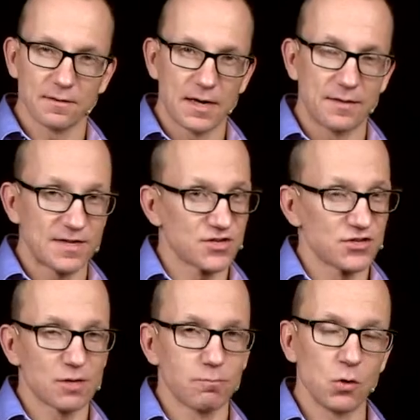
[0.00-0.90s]
And this is
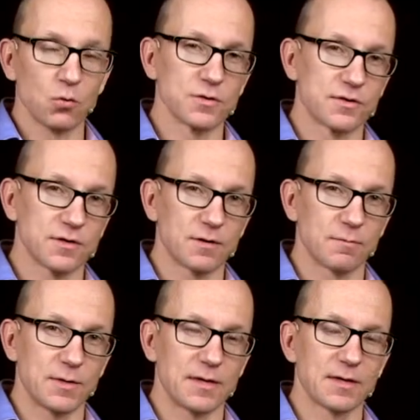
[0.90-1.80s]
not blues. It's going to
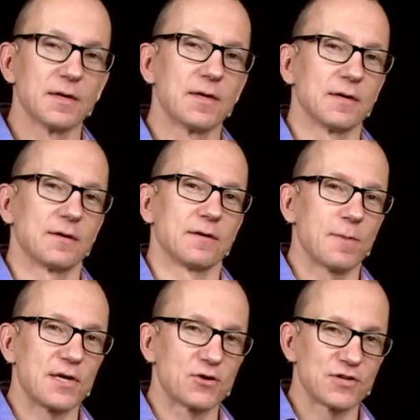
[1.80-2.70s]
be
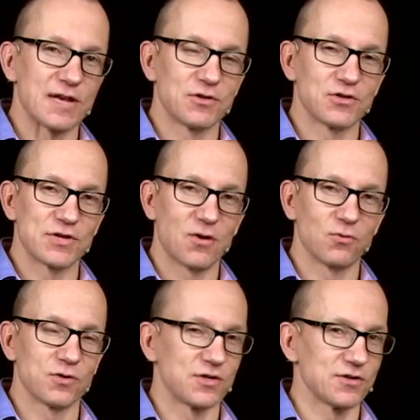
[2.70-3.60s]
major 7
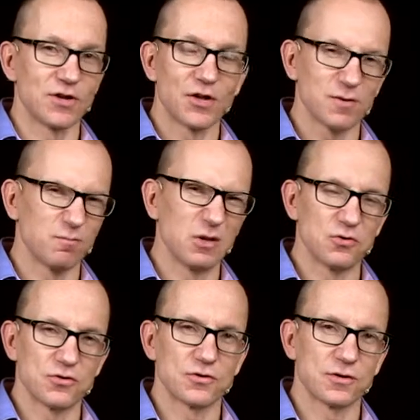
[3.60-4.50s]
sound, which is not the
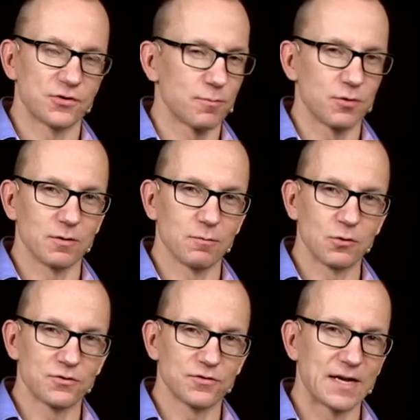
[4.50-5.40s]
blues, the typical
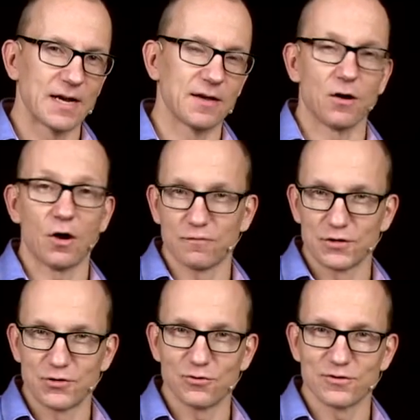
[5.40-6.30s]
blues thing I often do.